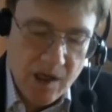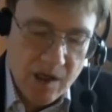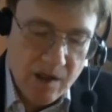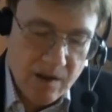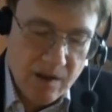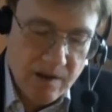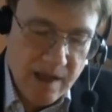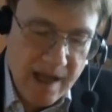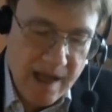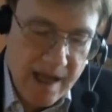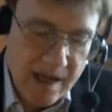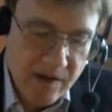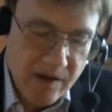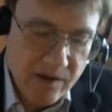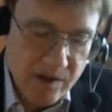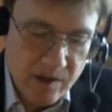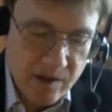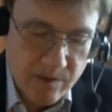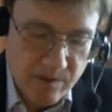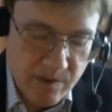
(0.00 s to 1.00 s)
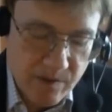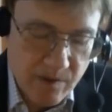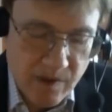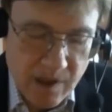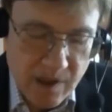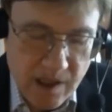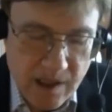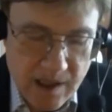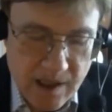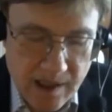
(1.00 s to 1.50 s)
The head of
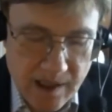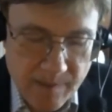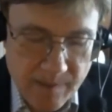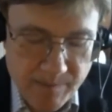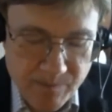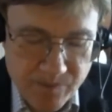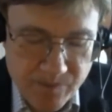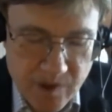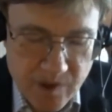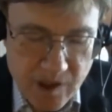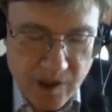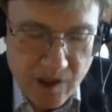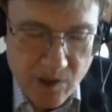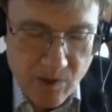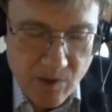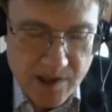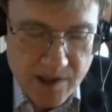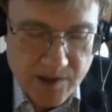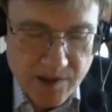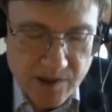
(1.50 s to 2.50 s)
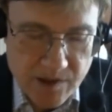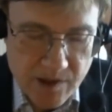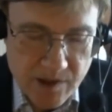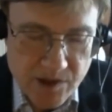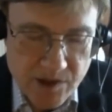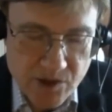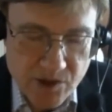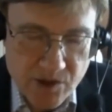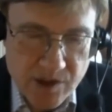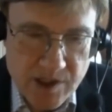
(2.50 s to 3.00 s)
the U.S.
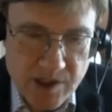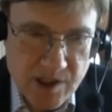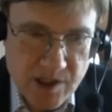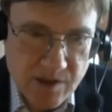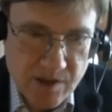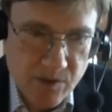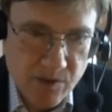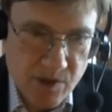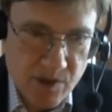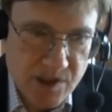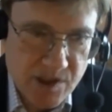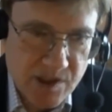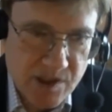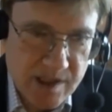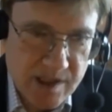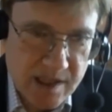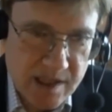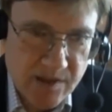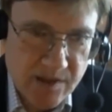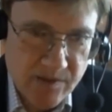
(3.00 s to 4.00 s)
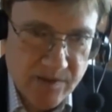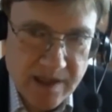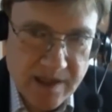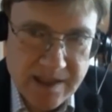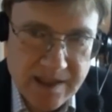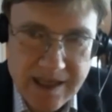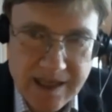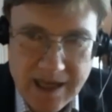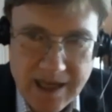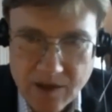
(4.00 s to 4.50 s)
Strategic Forces testified
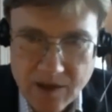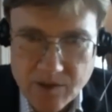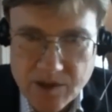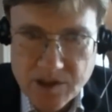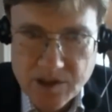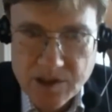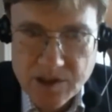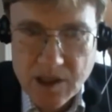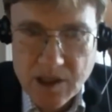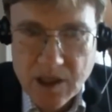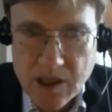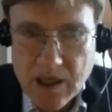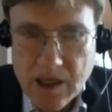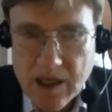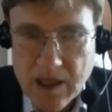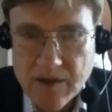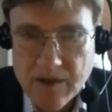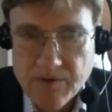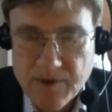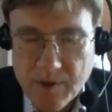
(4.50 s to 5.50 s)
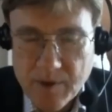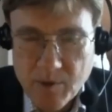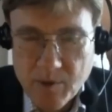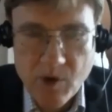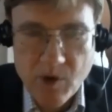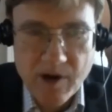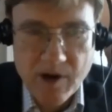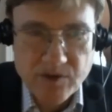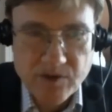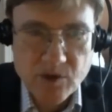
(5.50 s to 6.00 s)
to Congress in
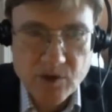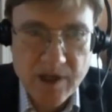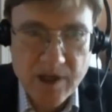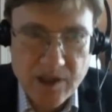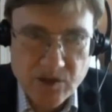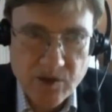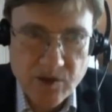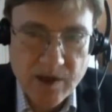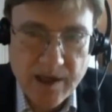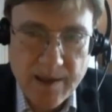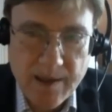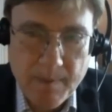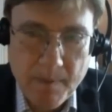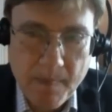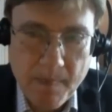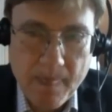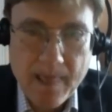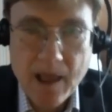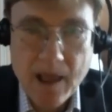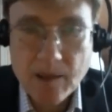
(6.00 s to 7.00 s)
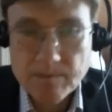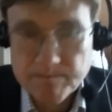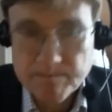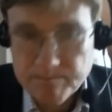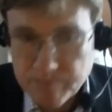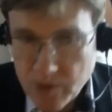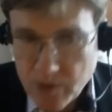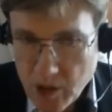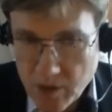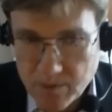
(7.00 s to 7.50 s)
February of 2020,
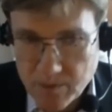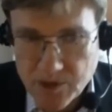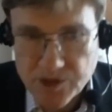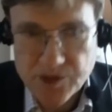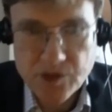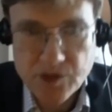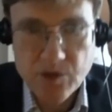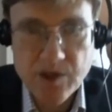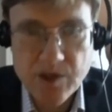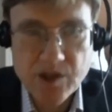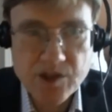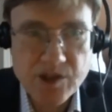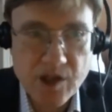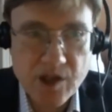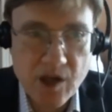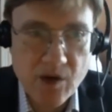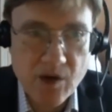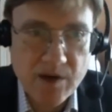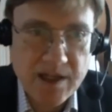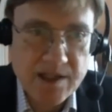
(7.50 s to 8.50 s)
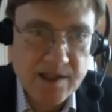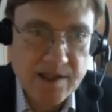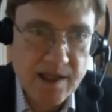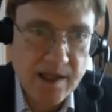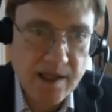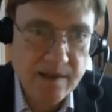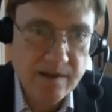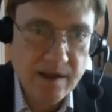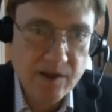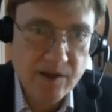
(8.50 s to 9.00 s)
almost 2 years ago, and he
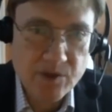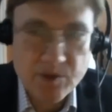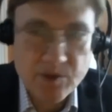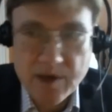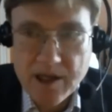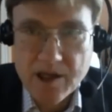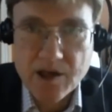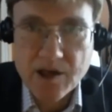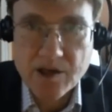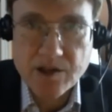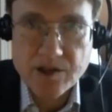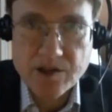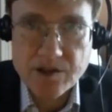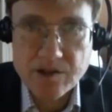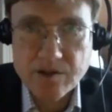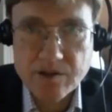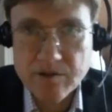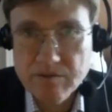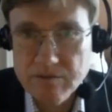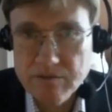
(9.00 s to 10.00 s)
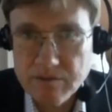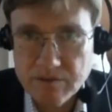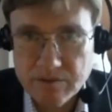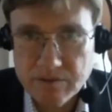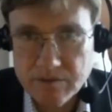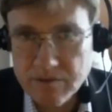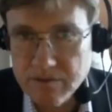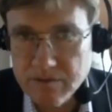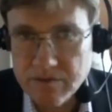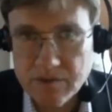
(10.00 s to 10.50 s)
said, in 3 years,
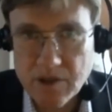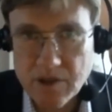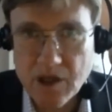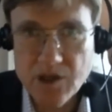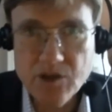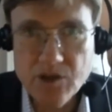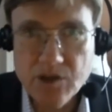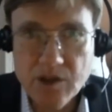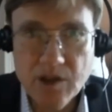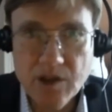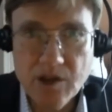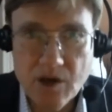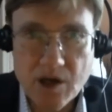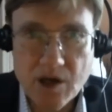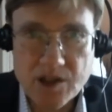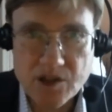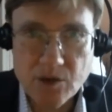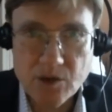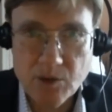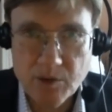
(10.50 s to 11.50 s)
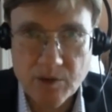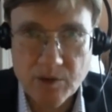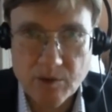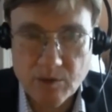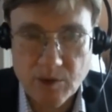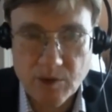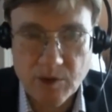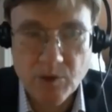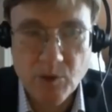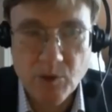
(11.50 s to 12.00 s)
our nuclear arsenal
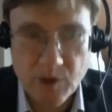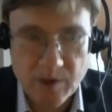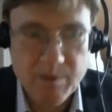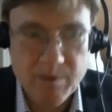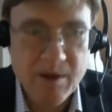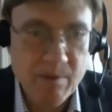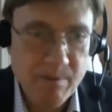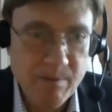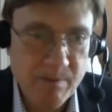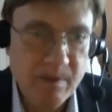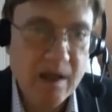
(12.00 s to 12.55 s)
will be